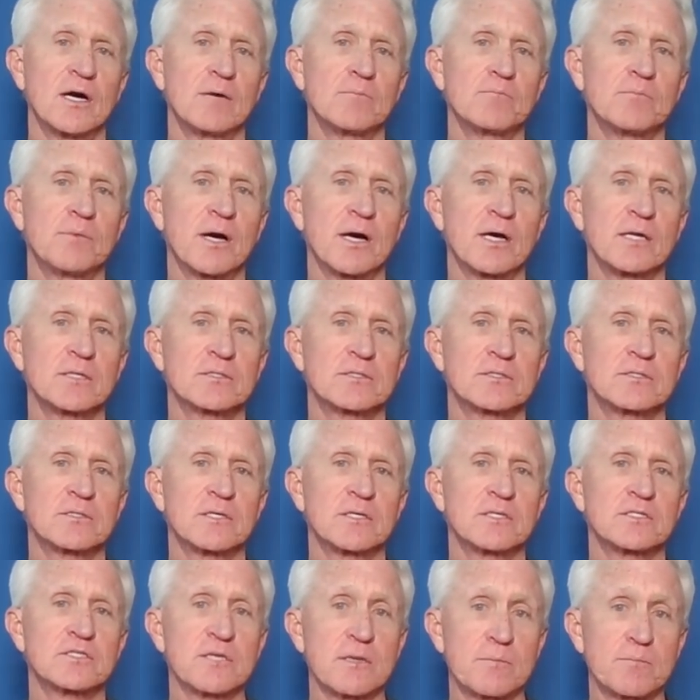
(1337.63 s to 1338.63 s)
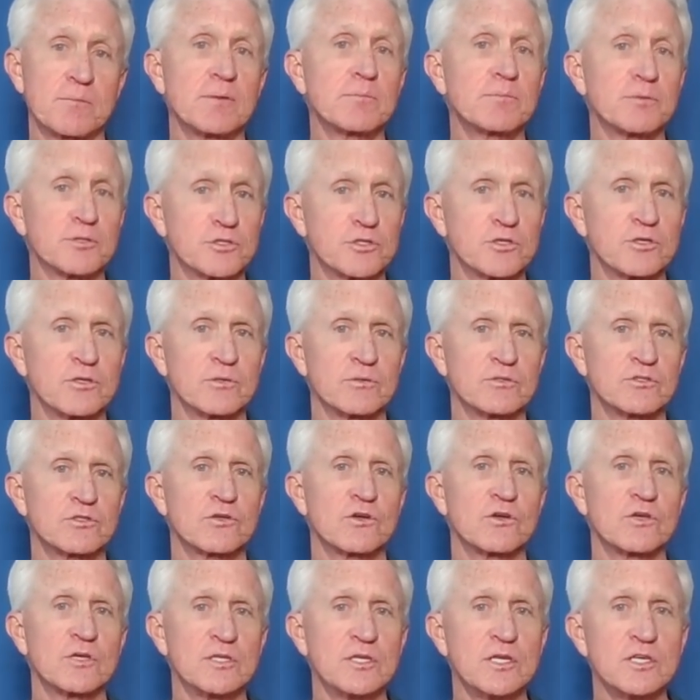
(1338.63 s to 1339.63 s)
uh, but uh, some people do,
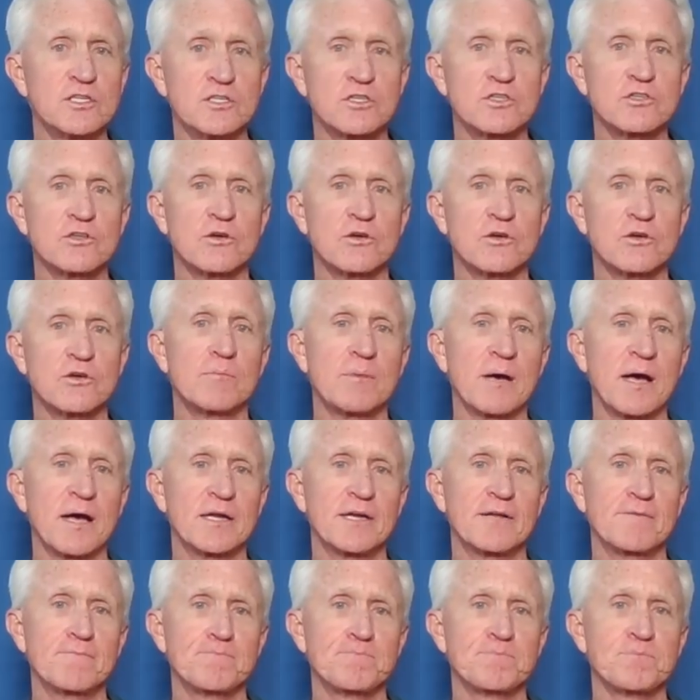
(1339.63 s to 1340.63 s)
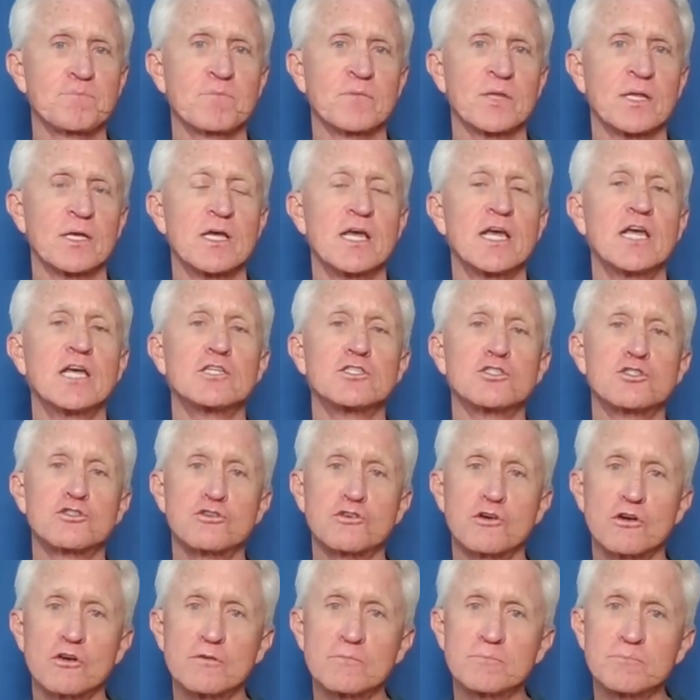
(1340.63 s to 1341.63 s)
and so you need to know about it. In
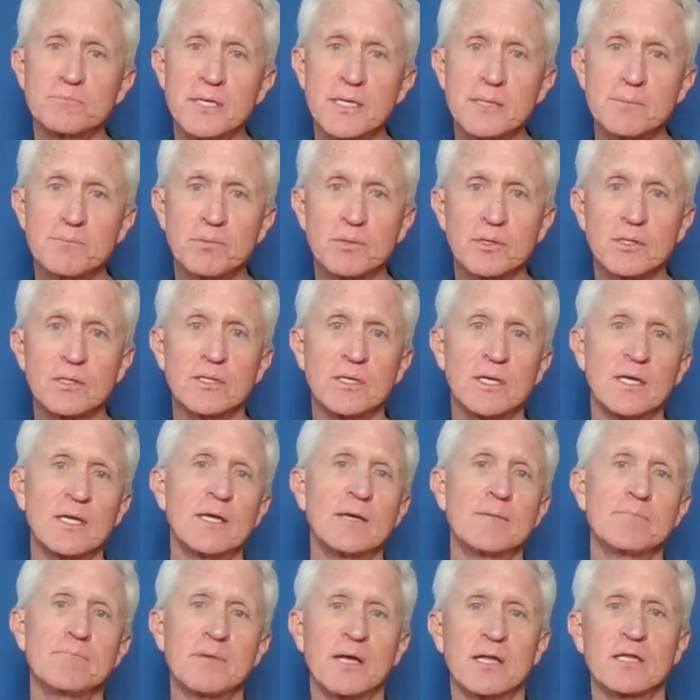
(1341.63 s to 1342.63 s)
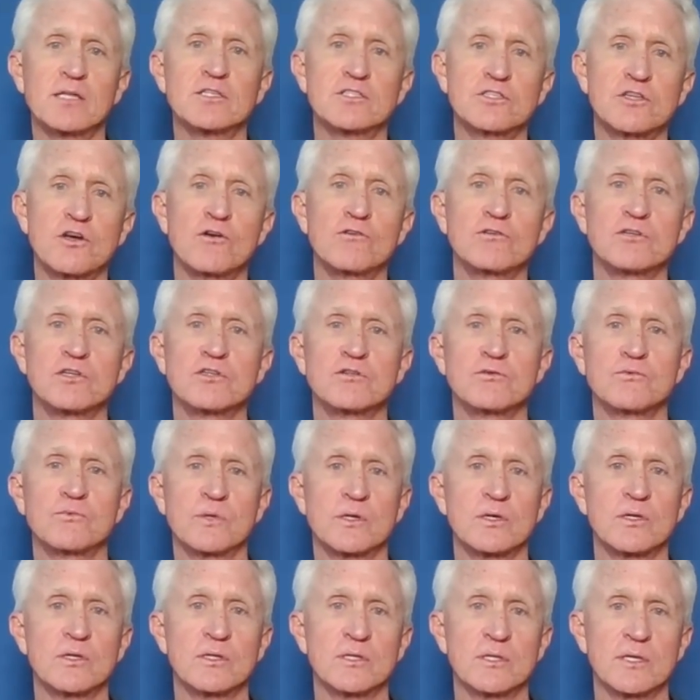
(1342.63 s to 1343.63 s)
certain people,
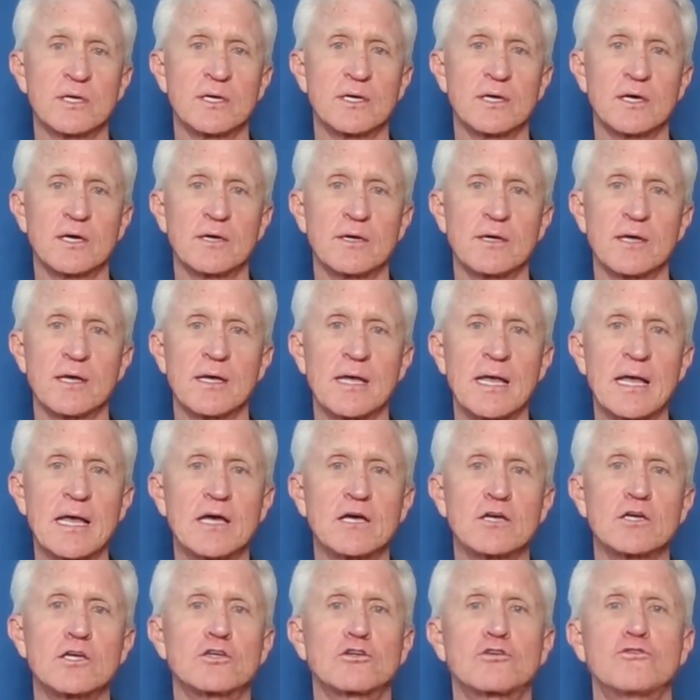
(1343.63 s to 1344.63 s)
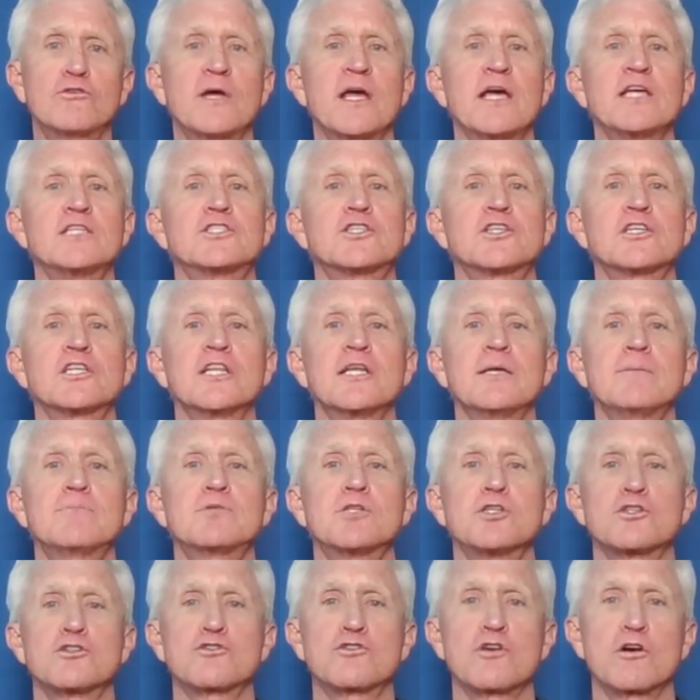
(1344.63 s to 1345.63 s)
melatonin will uh, create
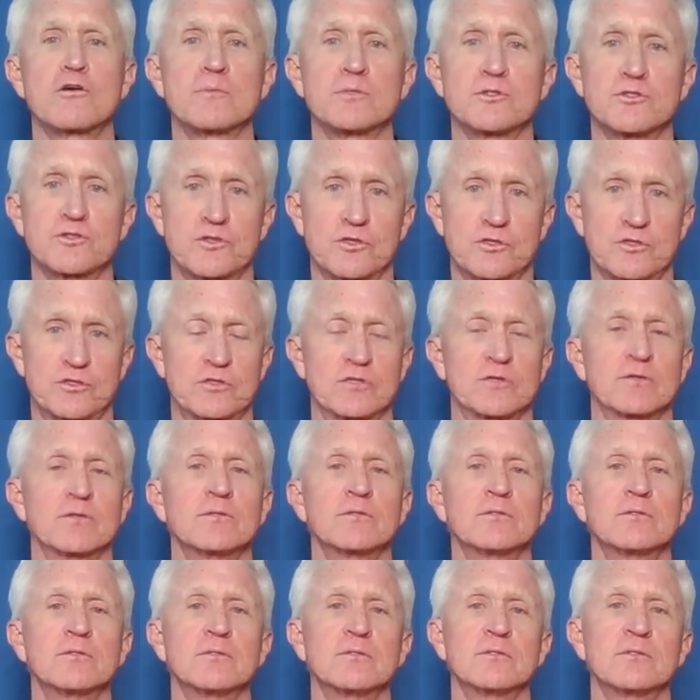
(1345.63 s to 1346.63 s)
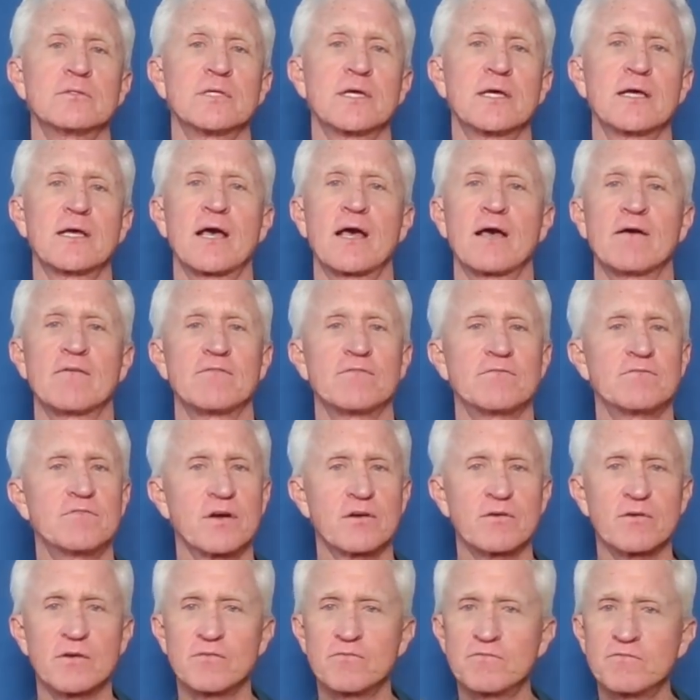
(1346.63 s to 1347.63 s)
sleep disturbances. They have
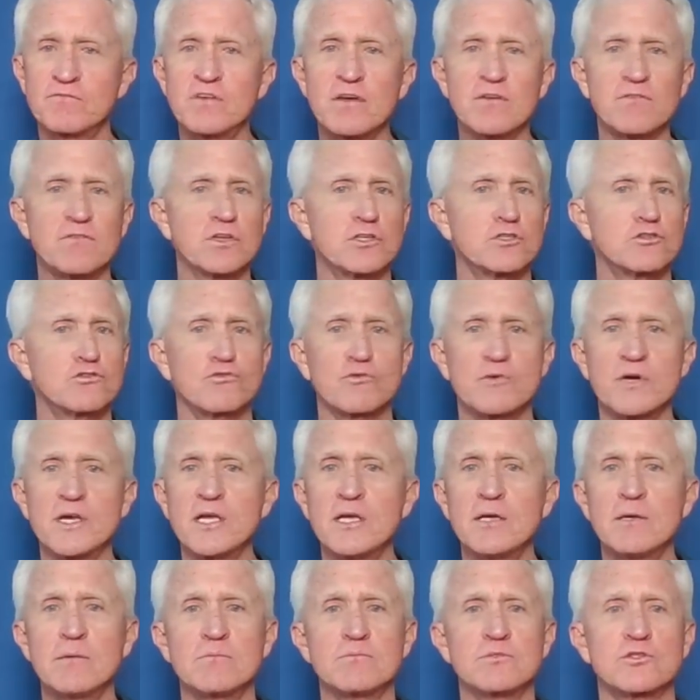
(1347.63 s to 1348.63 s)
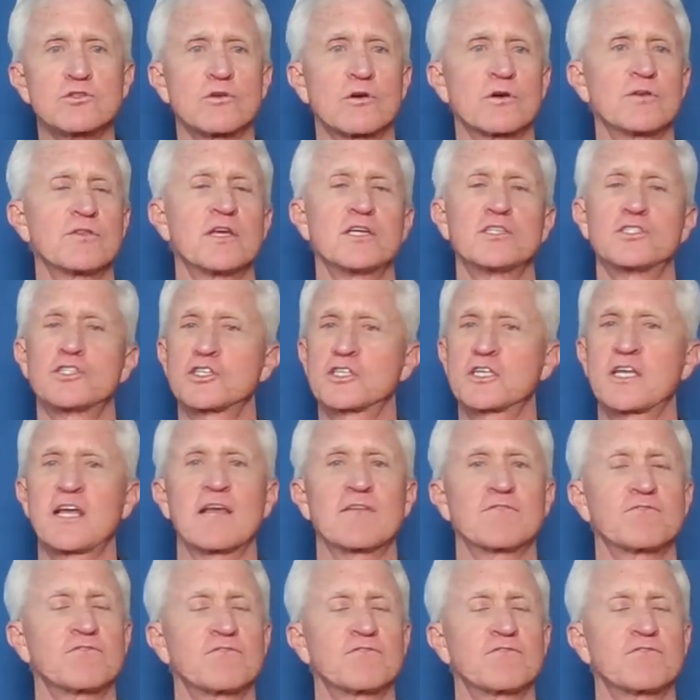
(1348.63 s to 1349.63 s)
very vivid dreams, or they
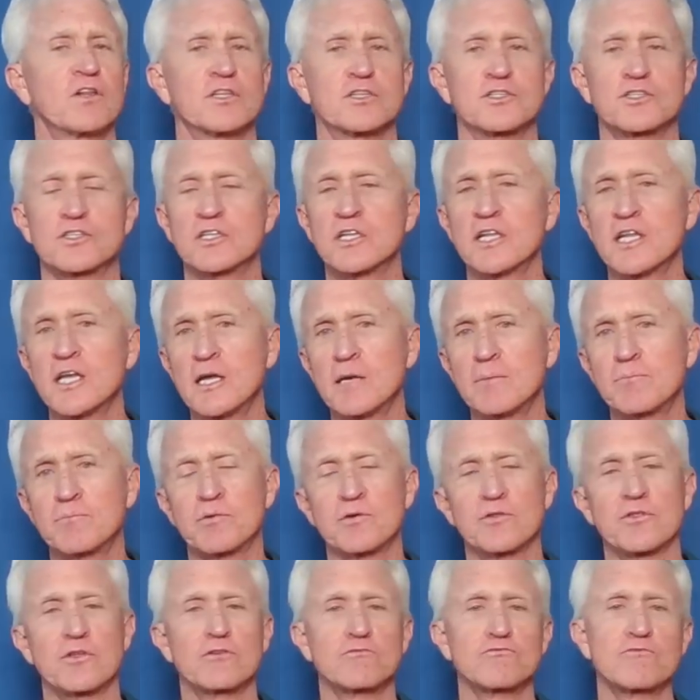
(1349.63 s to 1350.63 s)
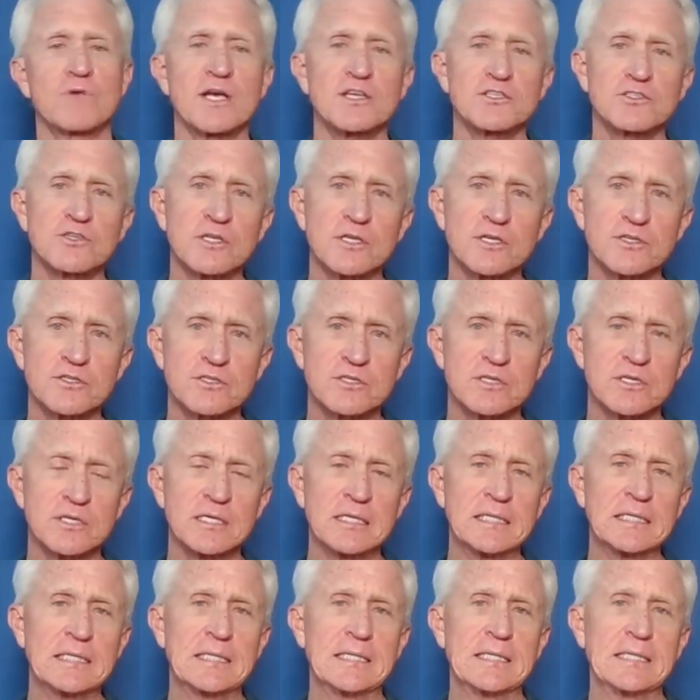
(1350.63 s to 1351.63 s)
just can't fall asleep, or they're restless.